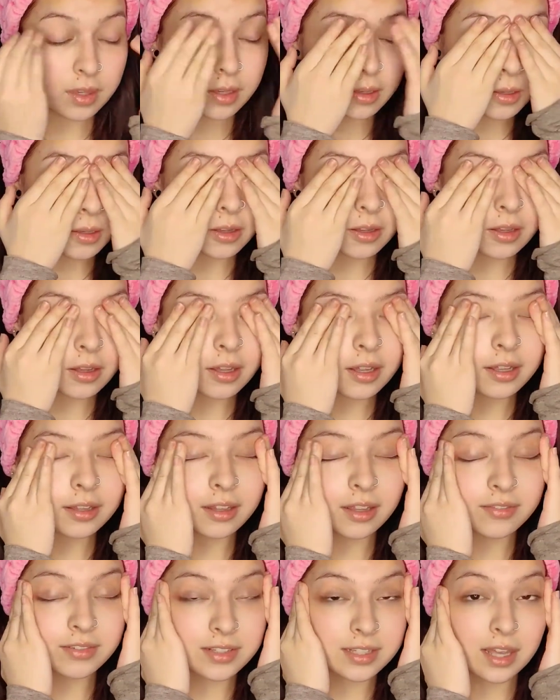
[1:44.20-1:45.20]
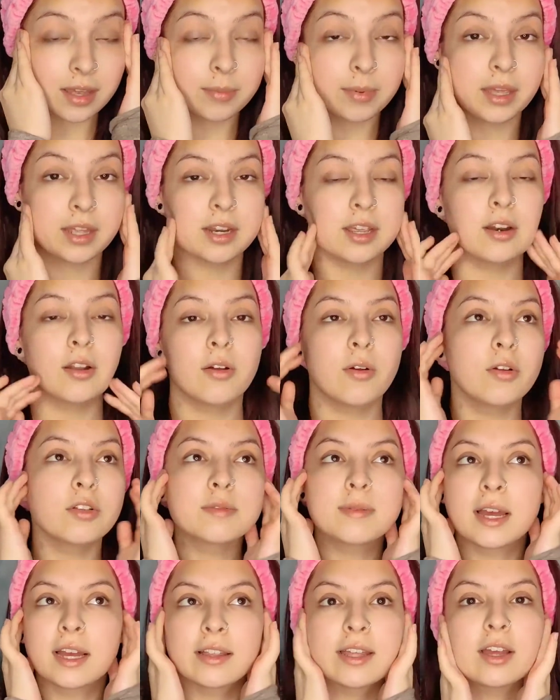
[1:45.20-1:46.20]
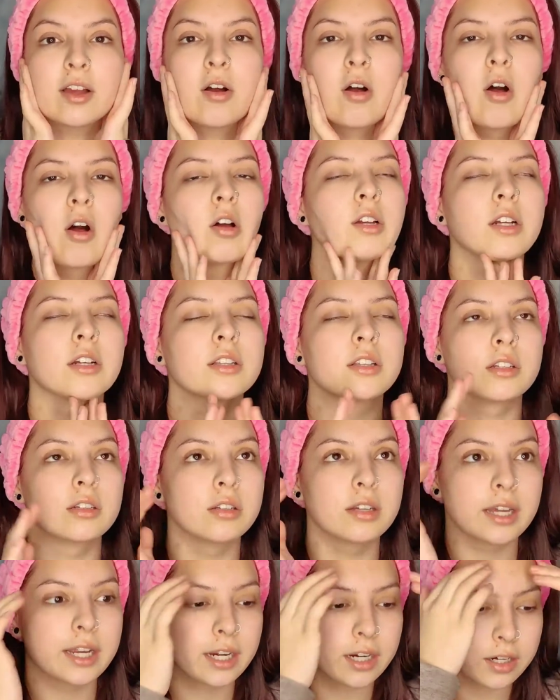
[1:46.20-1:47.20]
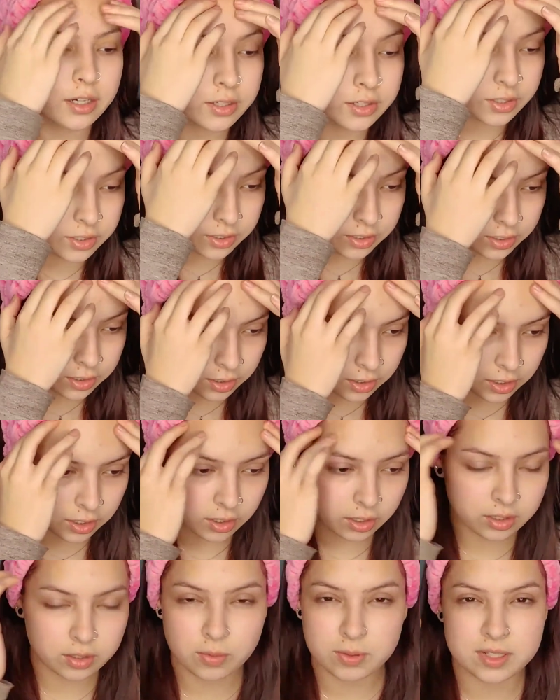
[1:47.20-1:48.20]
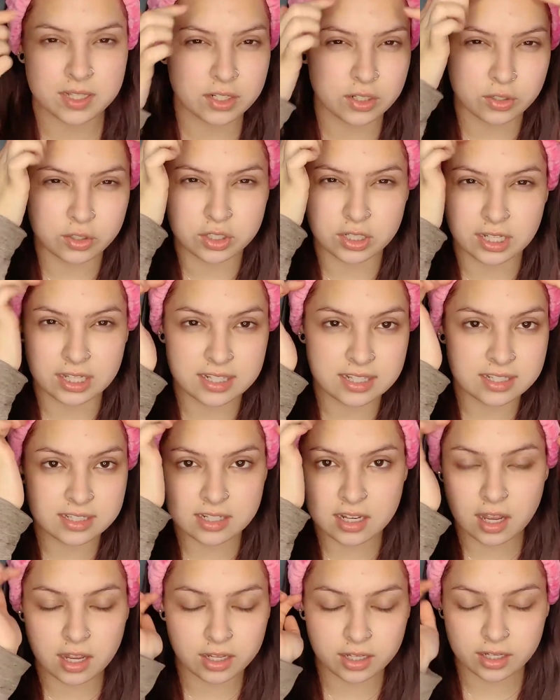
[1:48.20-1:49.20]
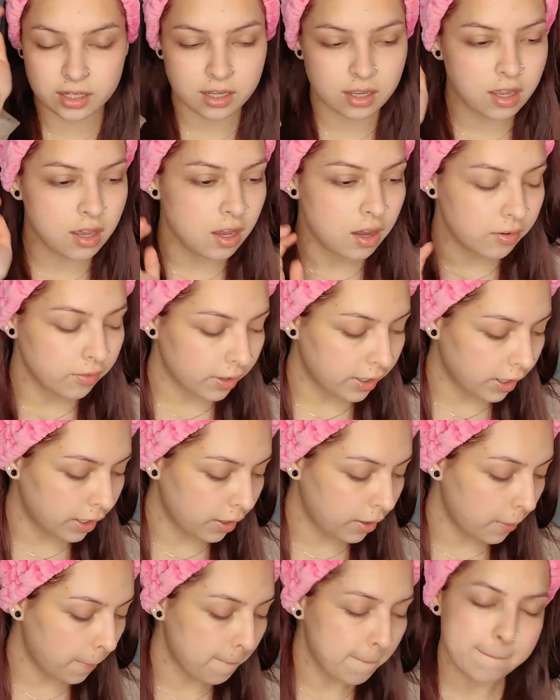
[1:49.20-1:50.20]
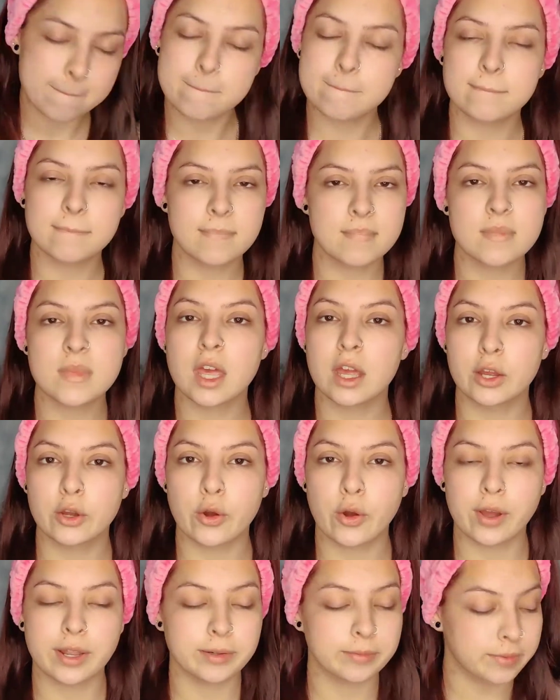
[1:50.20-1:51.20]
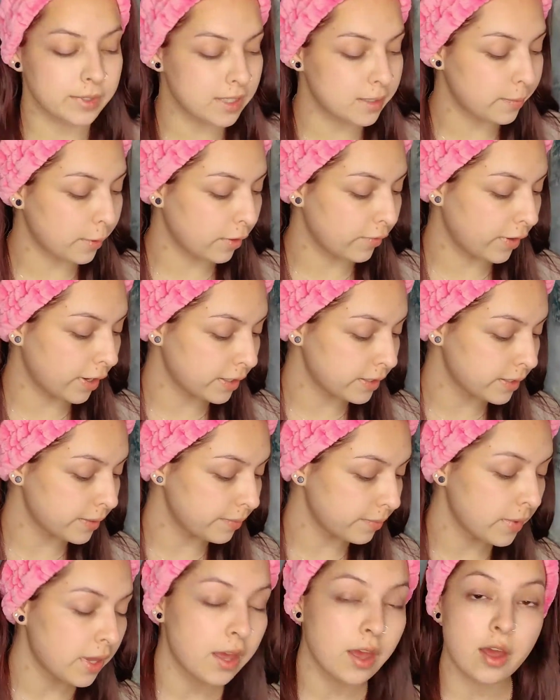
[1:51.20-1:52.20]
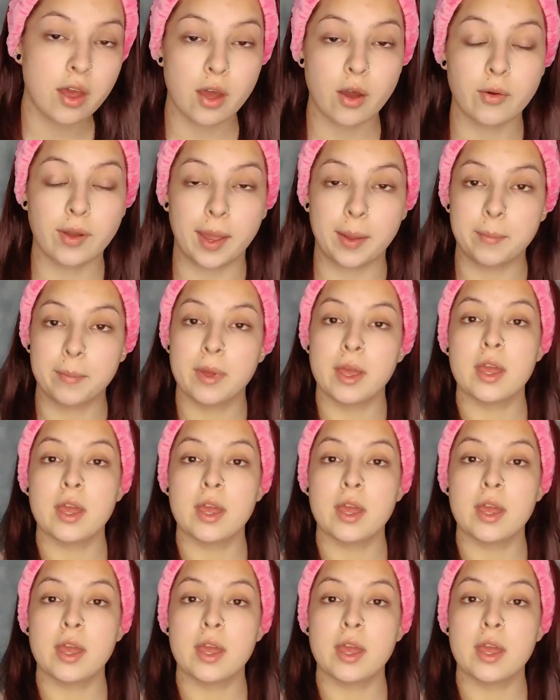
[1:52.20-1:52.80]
of. Oh, I love this headband. It holds back like all your little hairs, you know, like the ones that usually get stuck right here. Gone. It's perfect. Okay,